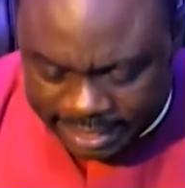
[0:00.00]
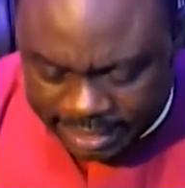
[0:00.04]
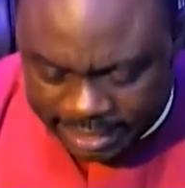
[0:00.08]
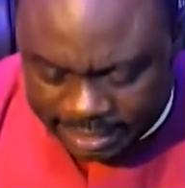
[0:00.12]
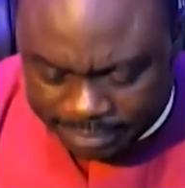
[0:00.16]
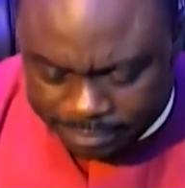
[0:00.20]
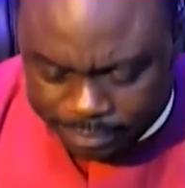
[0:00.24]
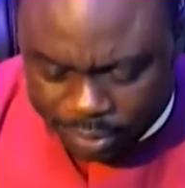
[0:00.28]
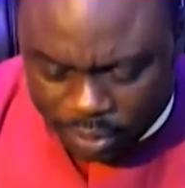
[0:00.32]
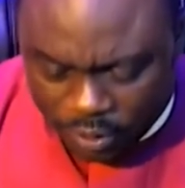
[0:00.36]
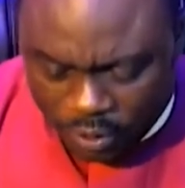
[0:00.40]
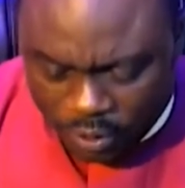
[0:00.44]

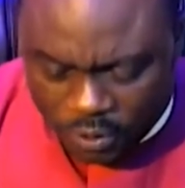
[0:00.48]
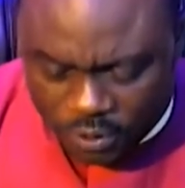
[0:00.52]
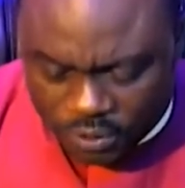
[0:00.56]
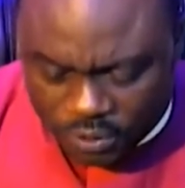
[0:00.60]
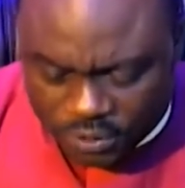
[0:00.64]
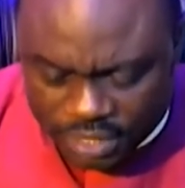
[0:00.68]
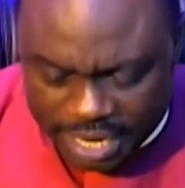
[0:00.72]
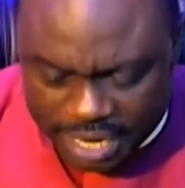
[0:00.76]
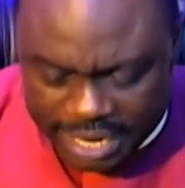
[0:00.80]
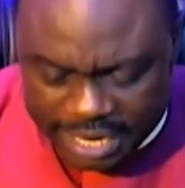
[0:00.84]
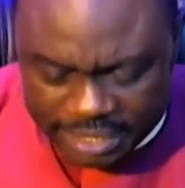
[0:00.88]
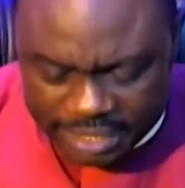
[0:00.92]
because
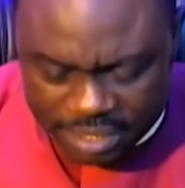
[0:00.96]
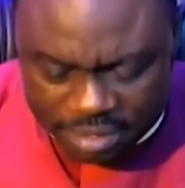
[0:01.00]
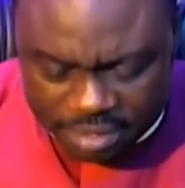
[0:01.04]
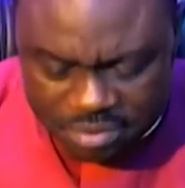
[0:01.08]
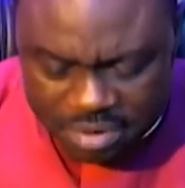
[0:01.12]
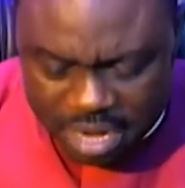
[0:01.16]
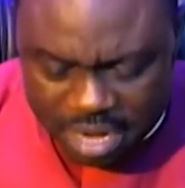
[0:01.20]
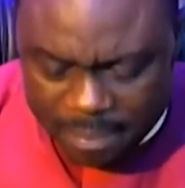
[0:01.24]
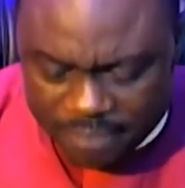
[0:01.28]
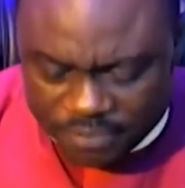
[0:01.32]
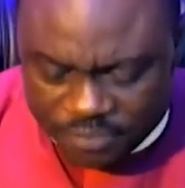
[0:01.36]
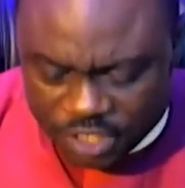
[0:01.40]
in the
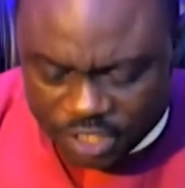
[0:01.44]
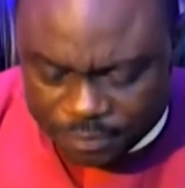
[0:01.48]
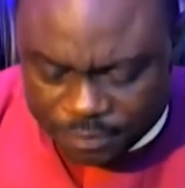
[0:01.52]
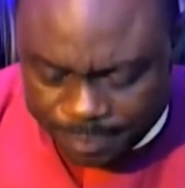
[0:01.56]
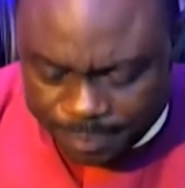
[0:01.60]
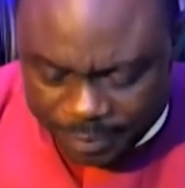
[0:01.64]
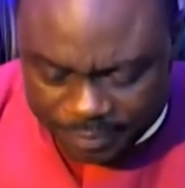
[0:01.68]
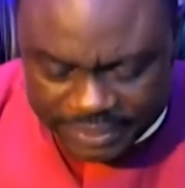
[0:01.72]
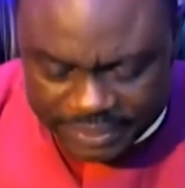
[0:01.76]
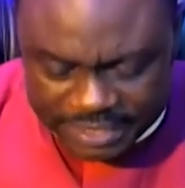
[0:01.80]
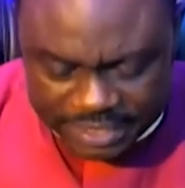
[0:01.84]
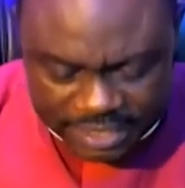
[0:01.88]
realm of the
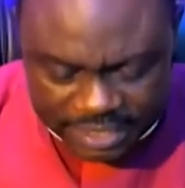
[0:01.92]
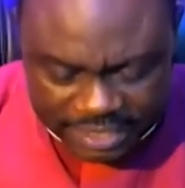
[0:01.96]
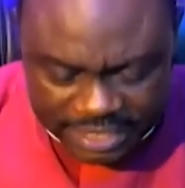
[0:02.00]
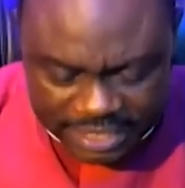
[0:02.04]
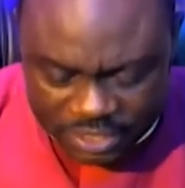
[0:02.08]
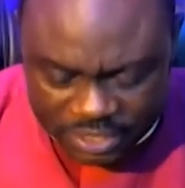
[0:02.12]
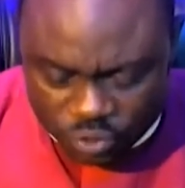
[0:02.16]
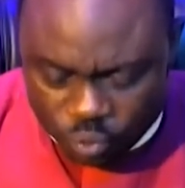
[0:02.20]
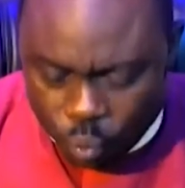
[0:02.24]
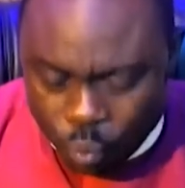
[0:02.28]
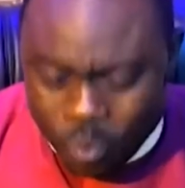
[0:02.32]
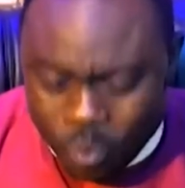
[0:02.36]
spirit, this
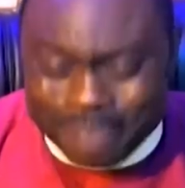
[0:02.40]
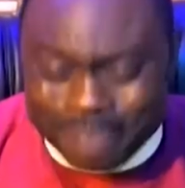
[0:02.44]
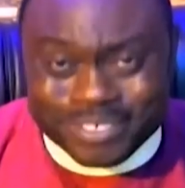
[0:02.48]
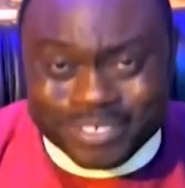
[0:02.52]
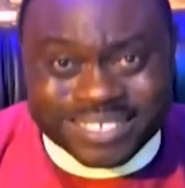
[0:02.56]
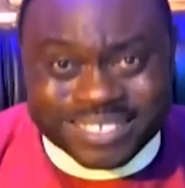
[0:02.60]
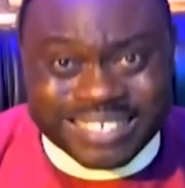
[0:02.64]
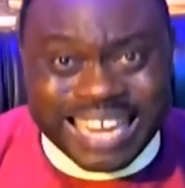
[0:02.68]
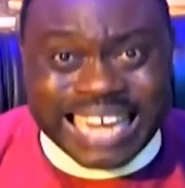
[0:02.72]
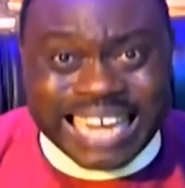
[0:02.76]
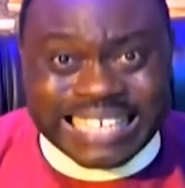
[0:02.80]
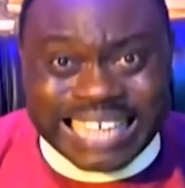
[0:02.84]

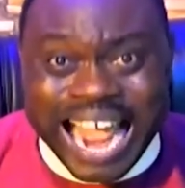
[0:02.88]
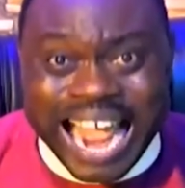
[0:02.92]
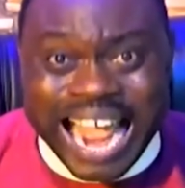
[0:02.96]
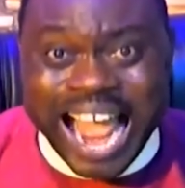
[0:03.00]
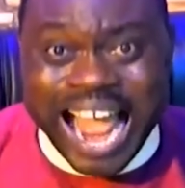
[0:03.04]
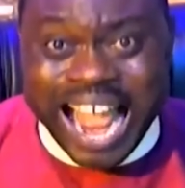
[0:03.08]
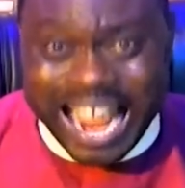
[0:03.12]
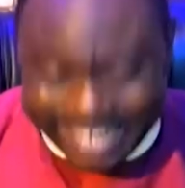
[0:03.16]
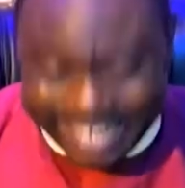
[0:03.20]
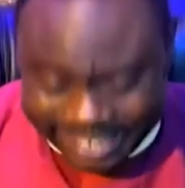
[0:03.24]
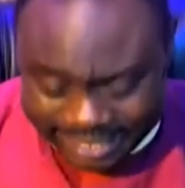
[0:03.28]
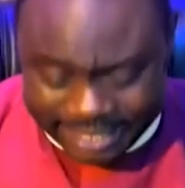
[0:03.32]
website
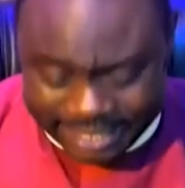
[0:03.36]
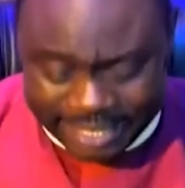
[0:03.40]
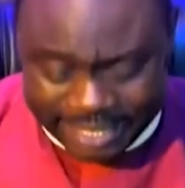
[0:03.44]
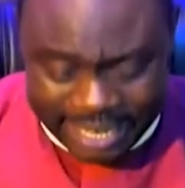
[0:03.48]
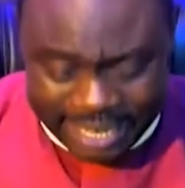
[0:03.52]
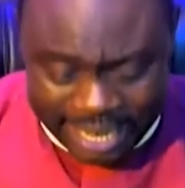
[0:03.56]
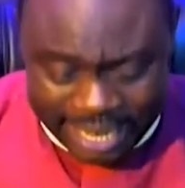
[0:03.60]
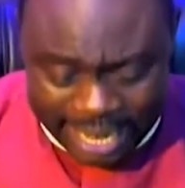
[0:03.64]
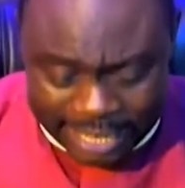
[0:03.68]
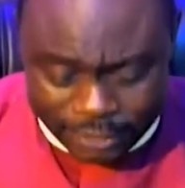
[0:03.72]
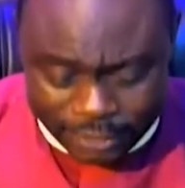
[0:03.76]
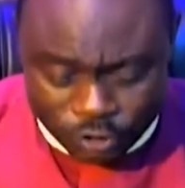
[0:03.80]
hack
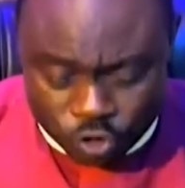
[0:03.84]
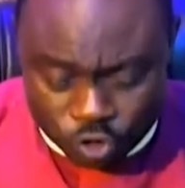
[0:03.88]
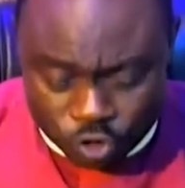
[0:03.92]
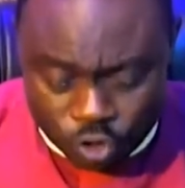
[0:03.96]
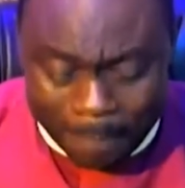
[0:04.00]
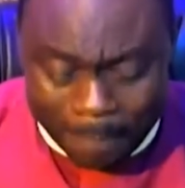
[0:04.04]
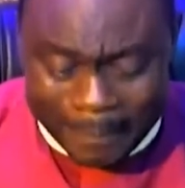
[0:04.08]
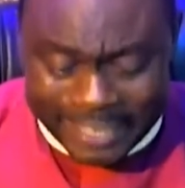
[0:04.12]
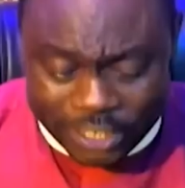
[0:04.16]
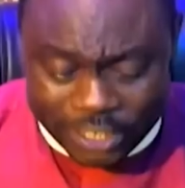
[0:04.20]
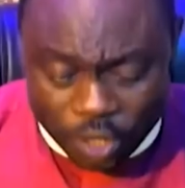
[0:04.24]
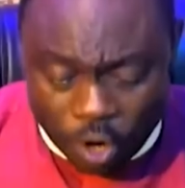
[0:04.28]
and so
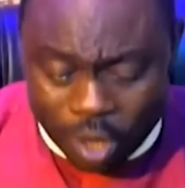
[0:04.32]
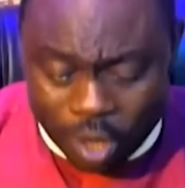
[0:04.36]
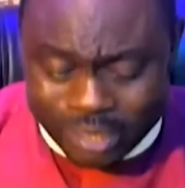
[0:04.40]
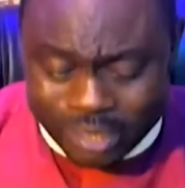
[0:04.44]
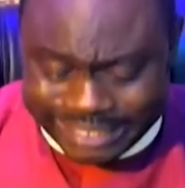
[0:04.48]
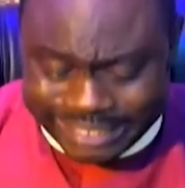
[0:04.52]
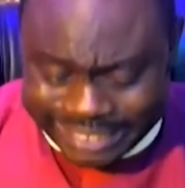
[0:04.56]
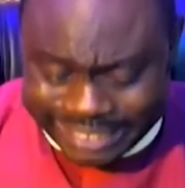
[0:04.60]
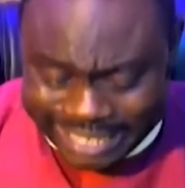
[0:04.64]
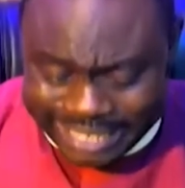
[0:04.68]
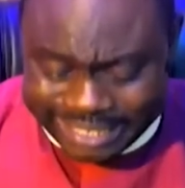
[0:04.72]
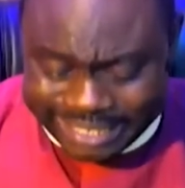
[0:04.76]
many other
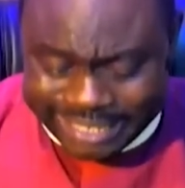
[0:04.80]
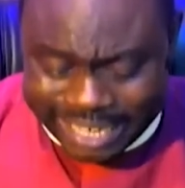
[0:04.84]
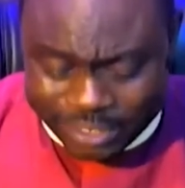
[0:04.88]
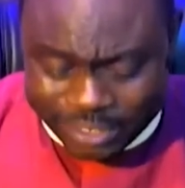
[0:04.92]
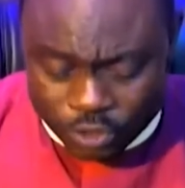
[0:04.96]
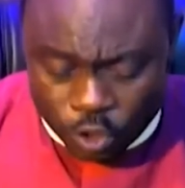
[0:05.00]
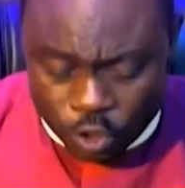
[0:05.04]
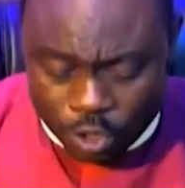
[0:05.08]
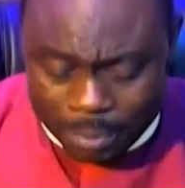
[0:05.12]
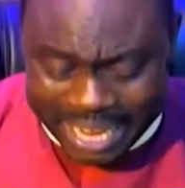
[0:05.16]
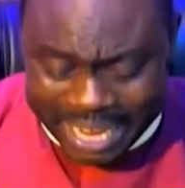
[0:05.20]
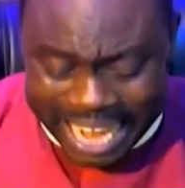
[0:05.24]
things that's
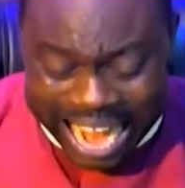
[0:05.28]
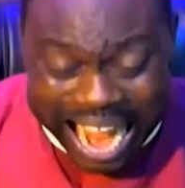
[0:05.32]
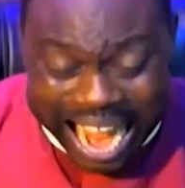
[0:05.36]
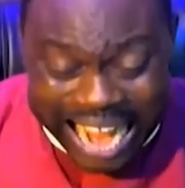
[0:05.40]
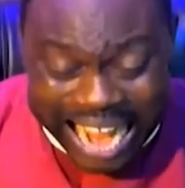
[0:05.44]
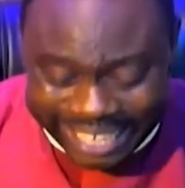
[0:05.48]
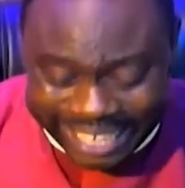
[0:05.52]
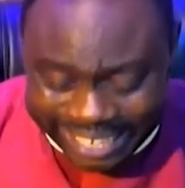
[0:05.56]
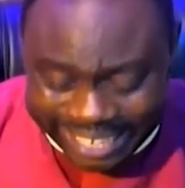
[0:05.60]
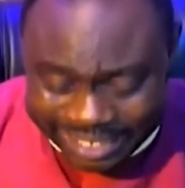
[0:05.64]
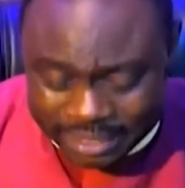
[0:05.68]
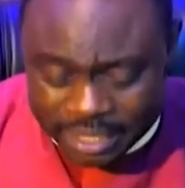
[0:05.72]
going to be
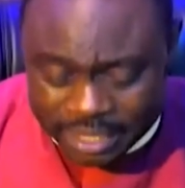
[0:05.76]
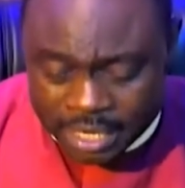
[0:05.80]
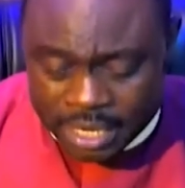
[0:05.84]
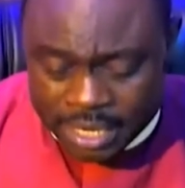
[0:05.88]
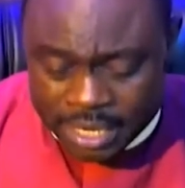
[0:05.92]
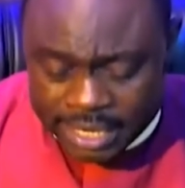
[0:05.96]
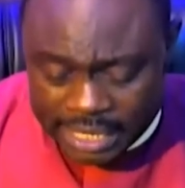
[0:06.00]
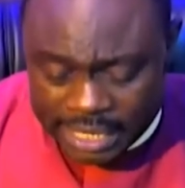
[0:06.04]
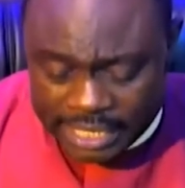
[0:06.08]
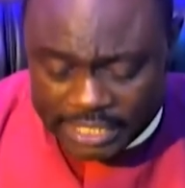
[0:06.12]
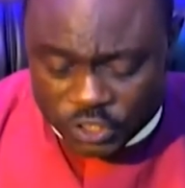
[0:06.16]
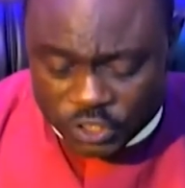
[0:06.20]
hacking
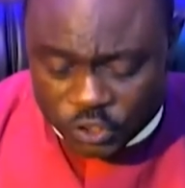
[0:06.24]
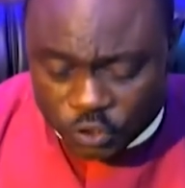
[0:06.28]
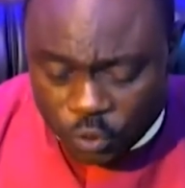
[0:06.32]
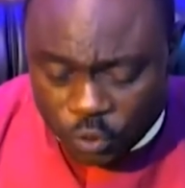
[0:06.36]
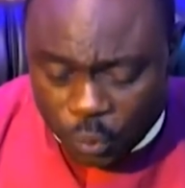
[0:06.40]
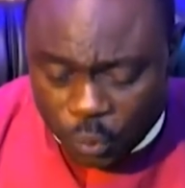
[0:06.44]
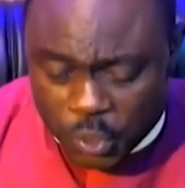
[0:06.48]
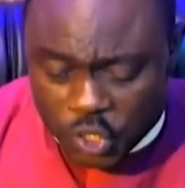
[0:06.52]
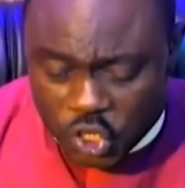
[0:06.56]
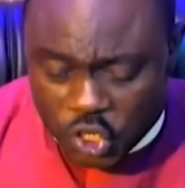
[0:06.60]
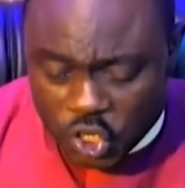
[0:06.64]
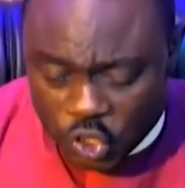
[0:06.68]
is
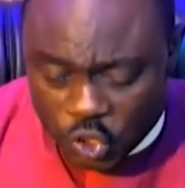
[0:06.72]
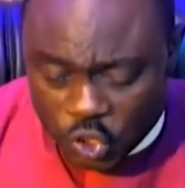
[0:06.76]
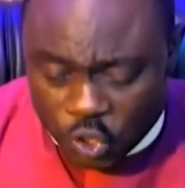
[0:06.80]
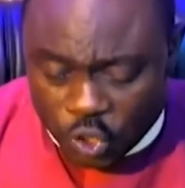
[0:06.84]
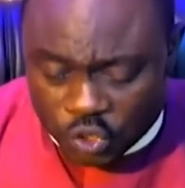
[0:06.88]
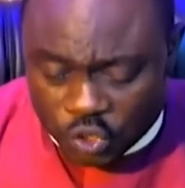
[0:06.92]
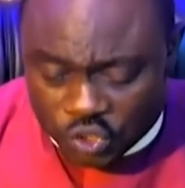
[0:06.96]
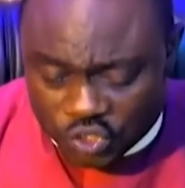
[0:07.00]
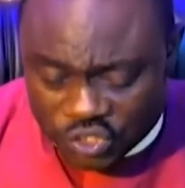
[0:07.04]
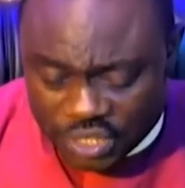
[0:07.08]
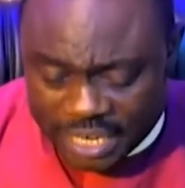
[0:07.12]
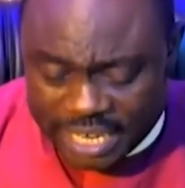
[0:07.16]
going to
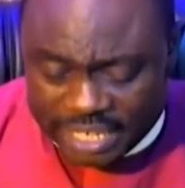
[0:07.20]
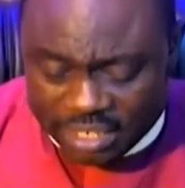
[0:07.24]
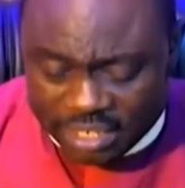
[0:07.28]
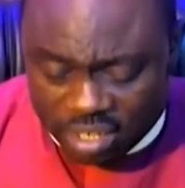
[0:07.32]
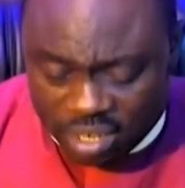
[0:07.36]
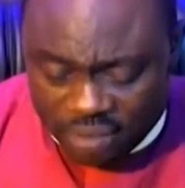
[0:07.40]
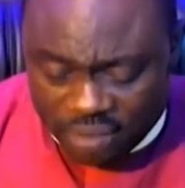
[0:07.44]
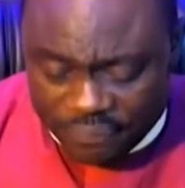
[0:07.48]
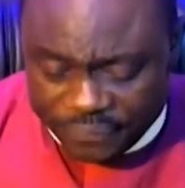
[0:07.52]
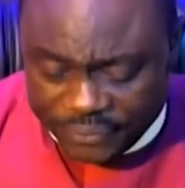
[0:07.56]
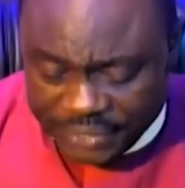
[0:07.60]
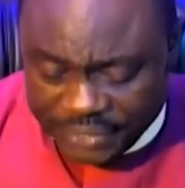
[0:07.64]
cause a lot
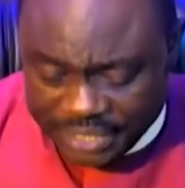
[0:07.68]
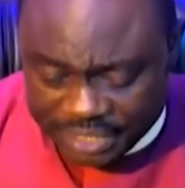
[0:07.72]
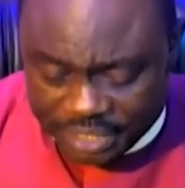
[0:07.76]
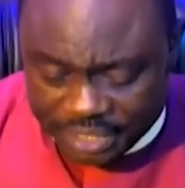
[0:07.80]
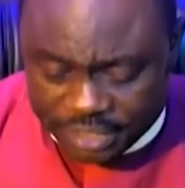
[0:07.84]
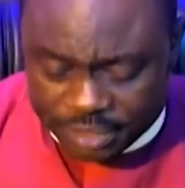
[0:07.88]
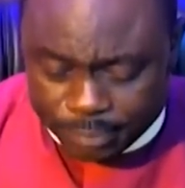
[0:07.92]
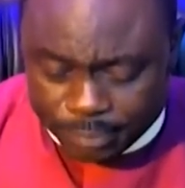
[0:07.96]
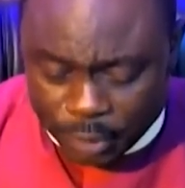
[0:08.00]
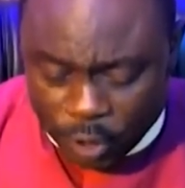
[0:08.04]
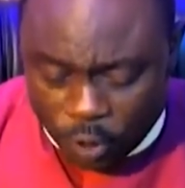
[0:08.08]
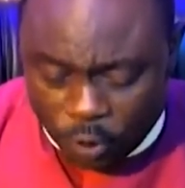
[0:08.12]
of things,
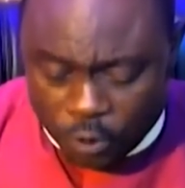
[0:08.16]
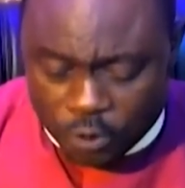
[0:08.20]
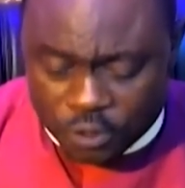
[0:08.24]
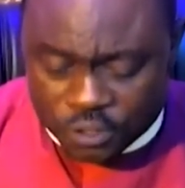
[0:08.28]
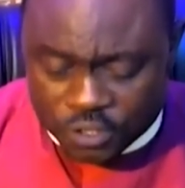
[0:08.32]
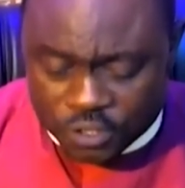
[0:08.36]
because